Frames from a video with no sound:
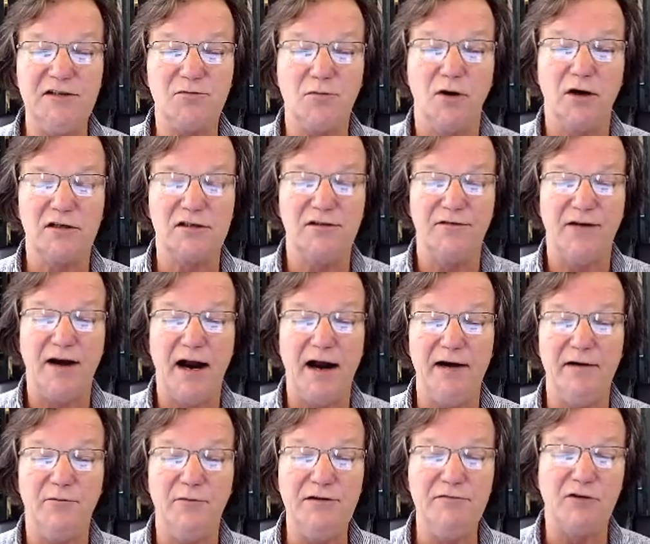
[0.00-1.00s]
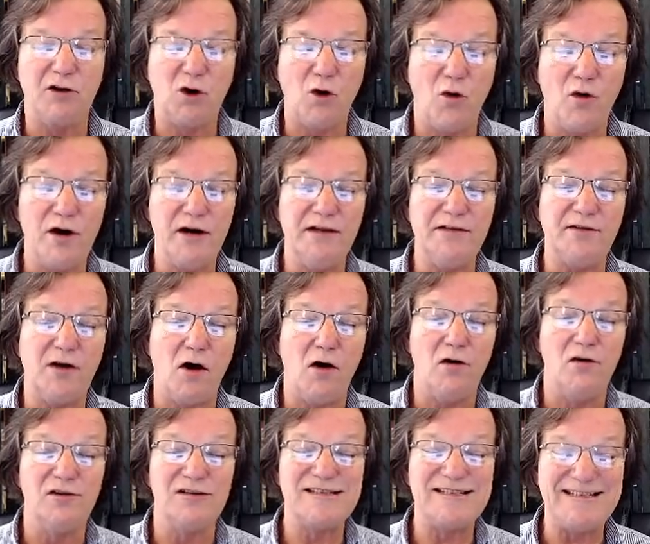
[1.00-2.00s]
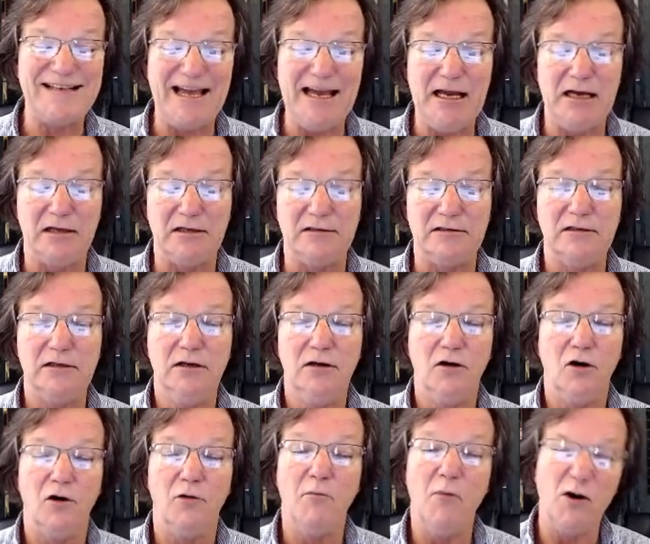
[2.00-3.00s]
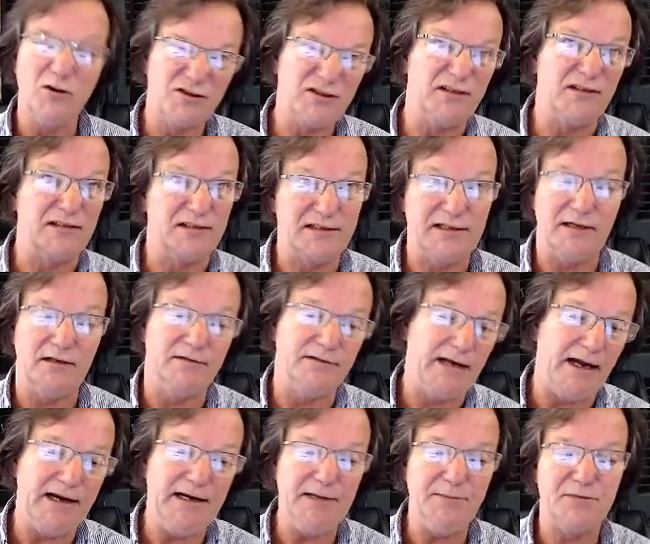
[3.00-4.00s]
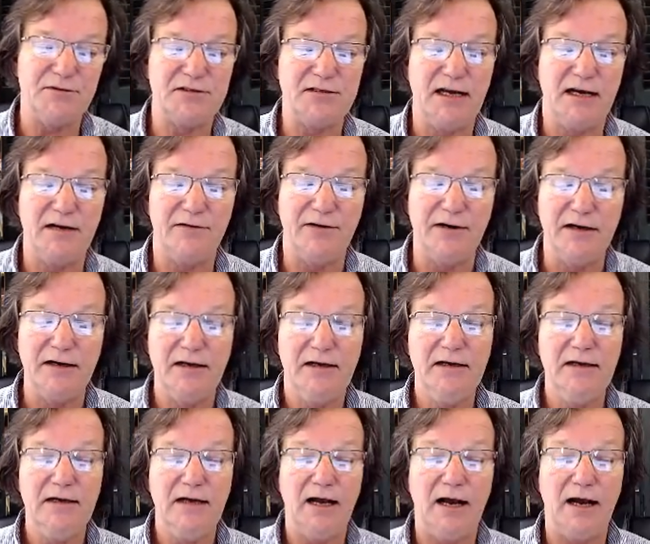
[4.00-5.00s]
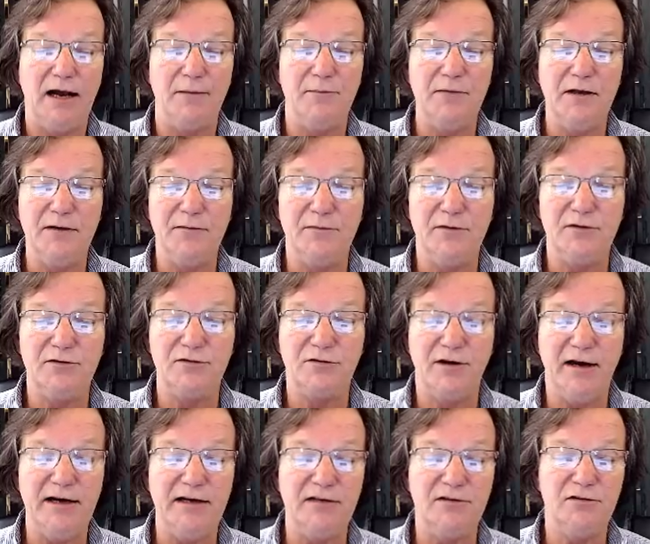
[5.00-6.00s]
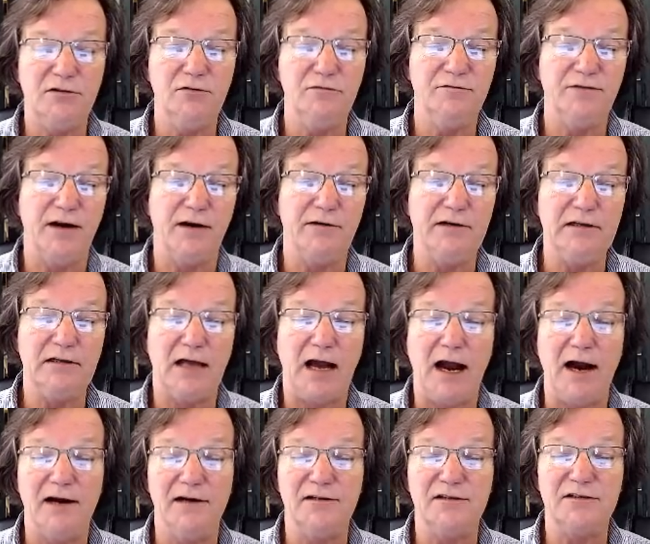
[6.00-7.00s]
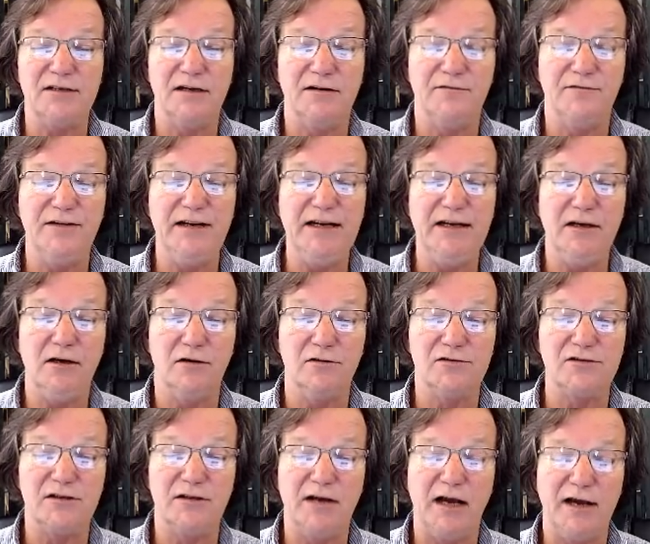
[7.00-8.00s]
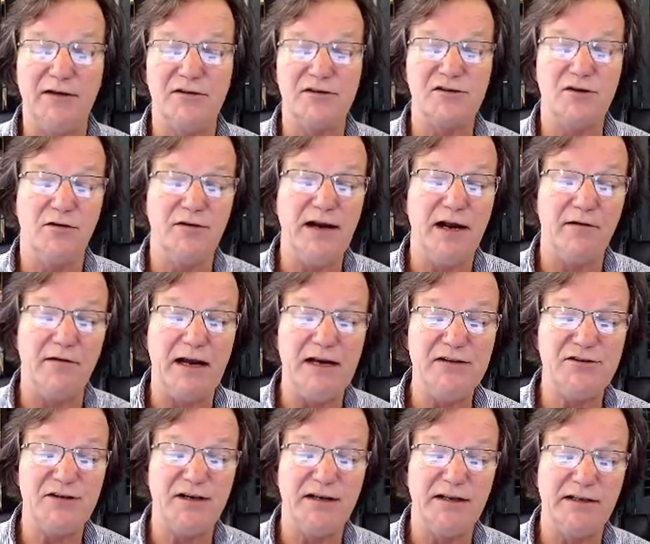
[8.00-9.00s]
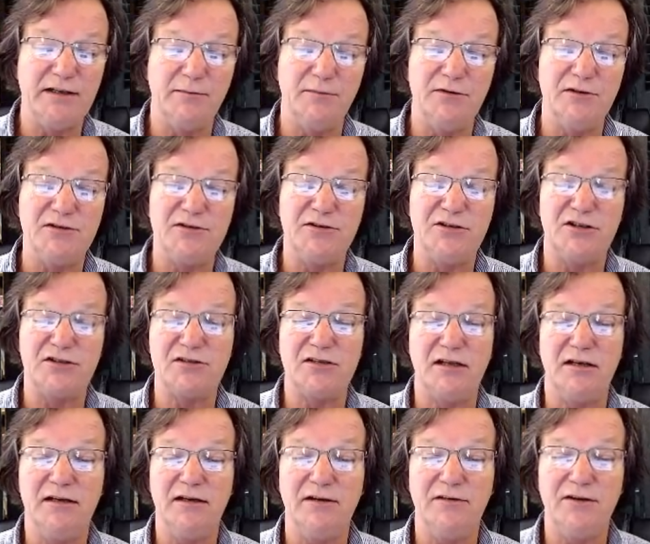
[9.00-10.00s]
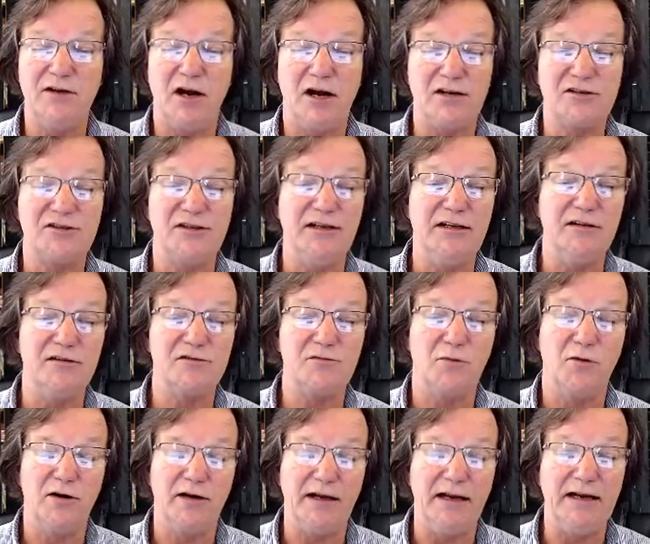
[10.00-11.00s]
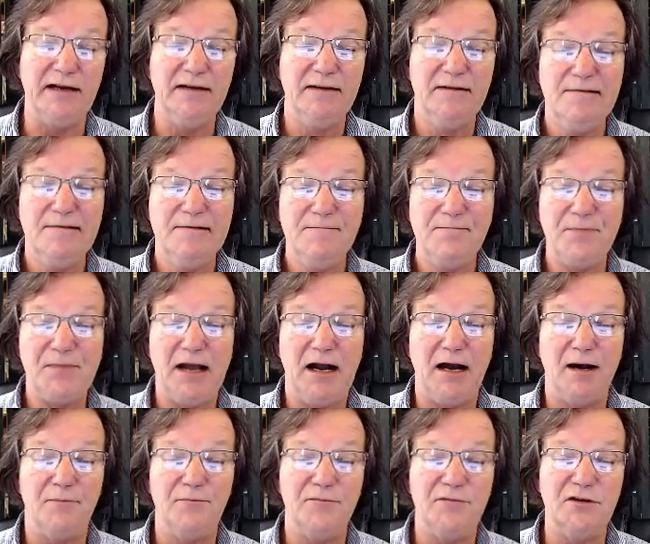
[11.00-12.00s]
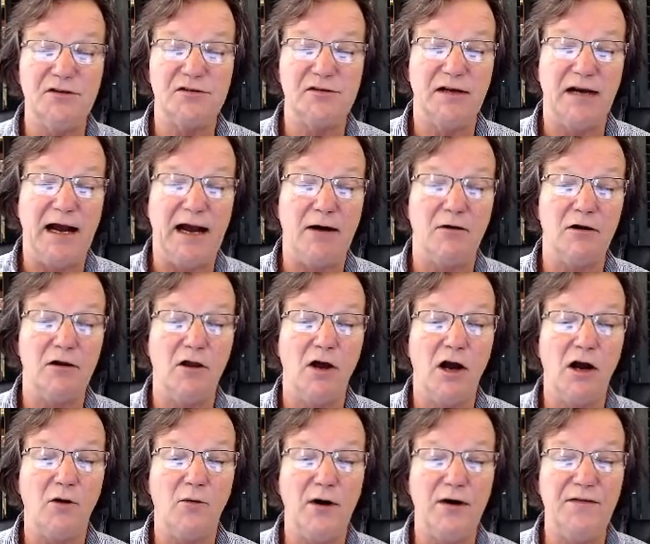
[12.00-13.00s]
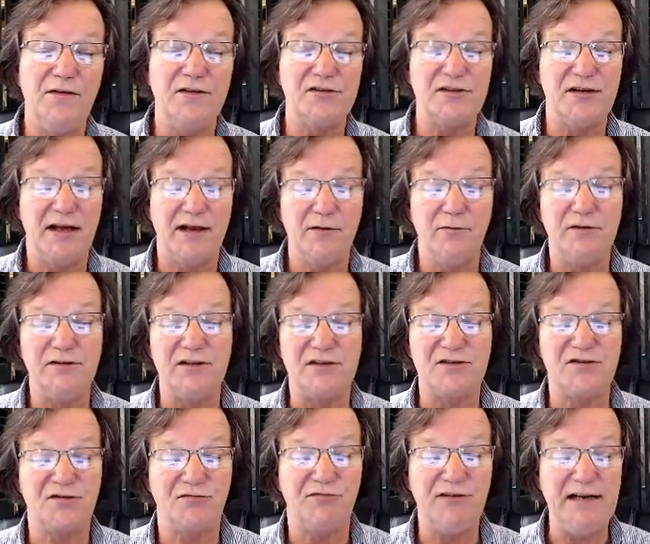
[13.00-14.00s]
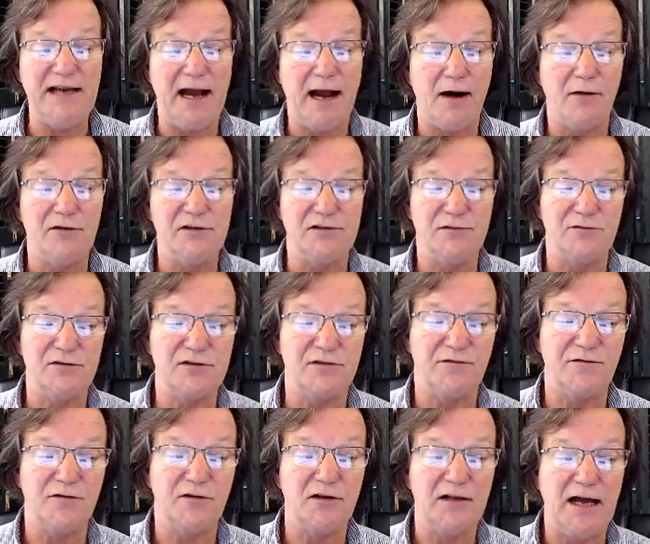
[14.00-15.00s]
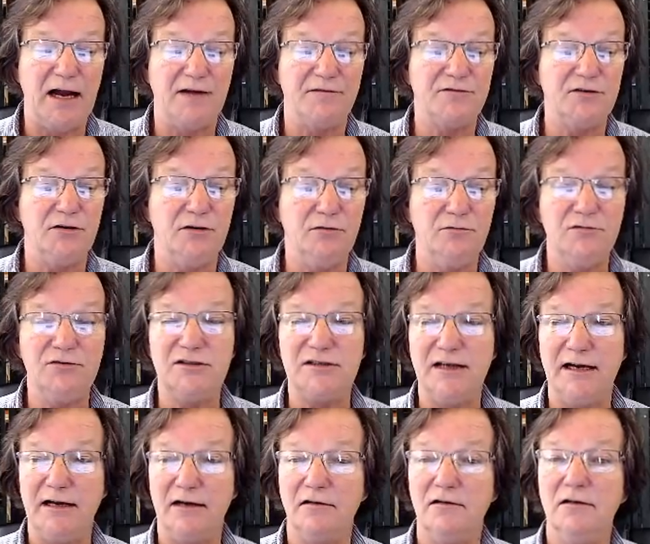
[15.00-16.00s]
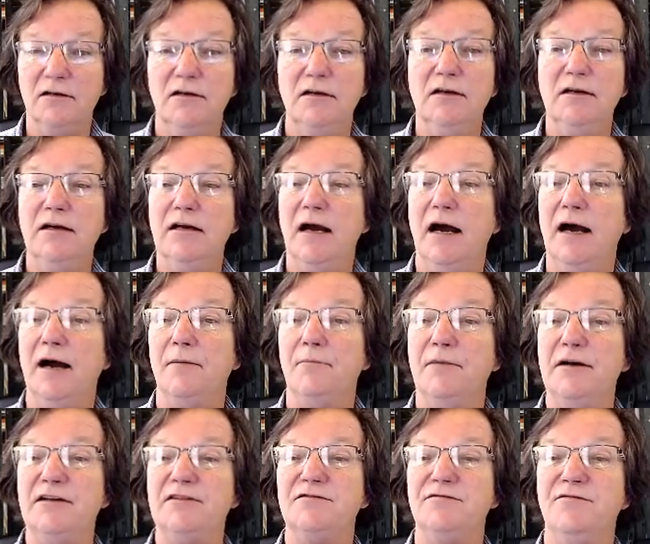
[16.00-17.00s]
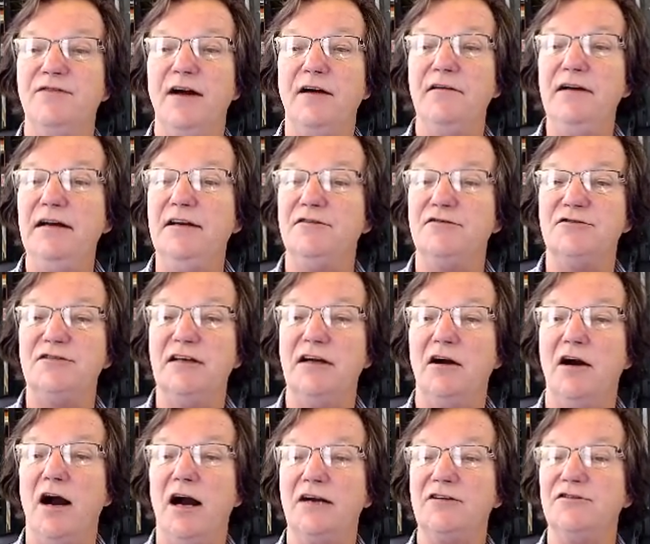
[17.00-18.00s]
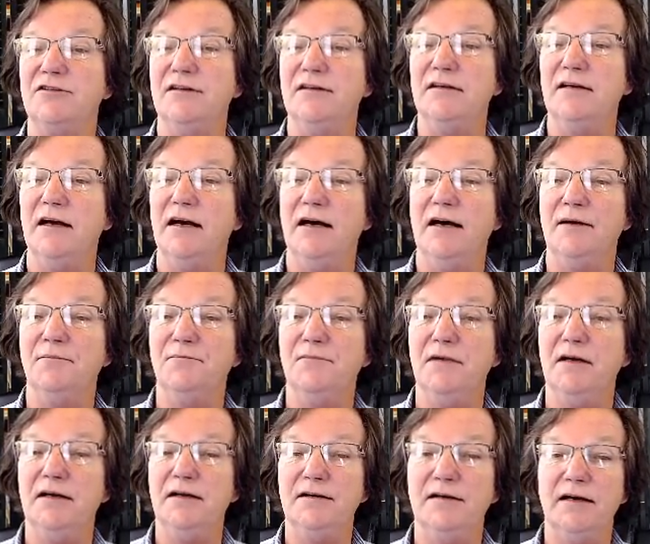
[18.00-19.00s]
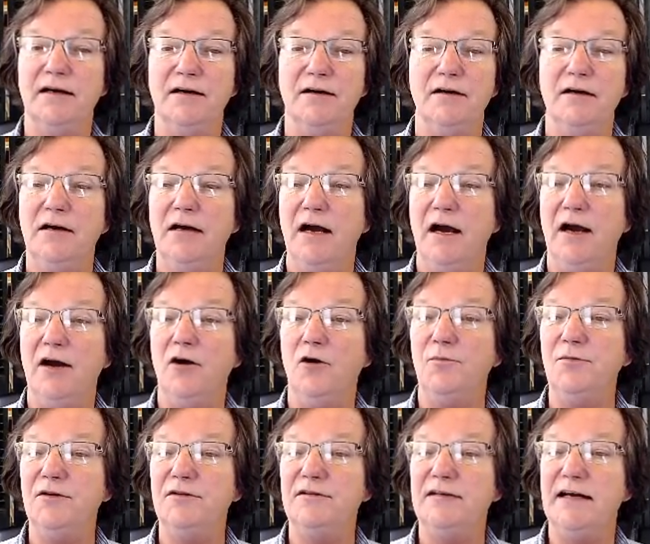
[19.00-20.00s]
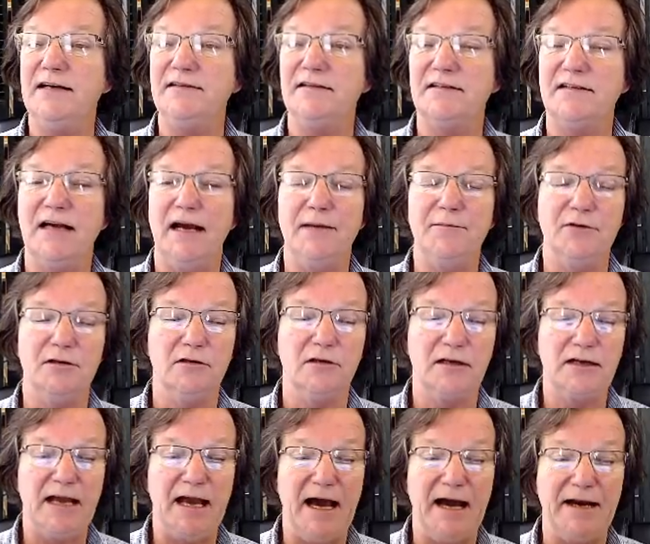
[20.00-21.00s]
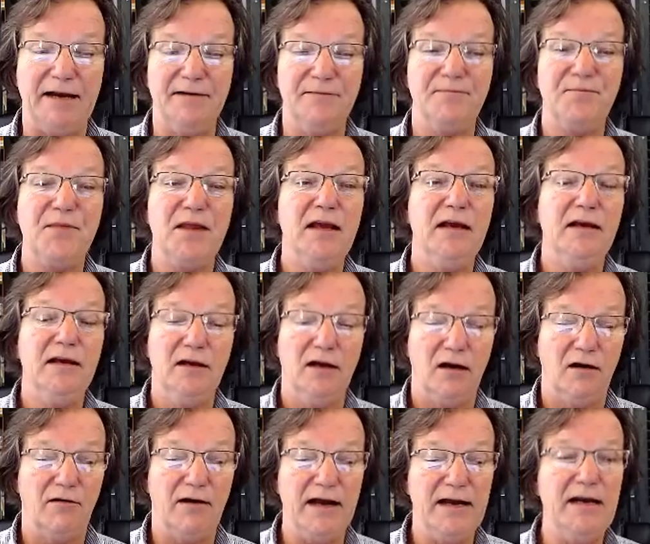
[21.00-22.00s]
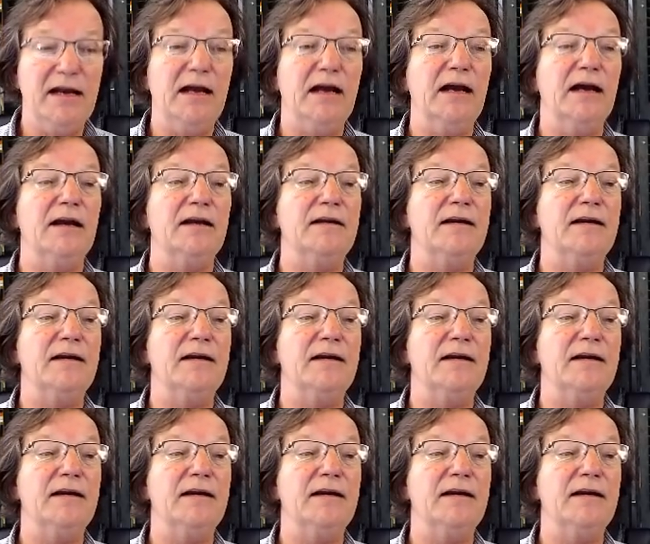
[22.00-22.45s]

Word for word: works of art. We recorded the whole sale, or most of the sale, 90% of it, um, and created two very large uh, videos. There's no narration in them, it's just the, the auctioneers working. Um, there's an hour long one, and there's another one that's three hours. It was the full afternoon sale, uh, but it's very interesting auction, um, and uh, I hope you take the time to look at it. All right, and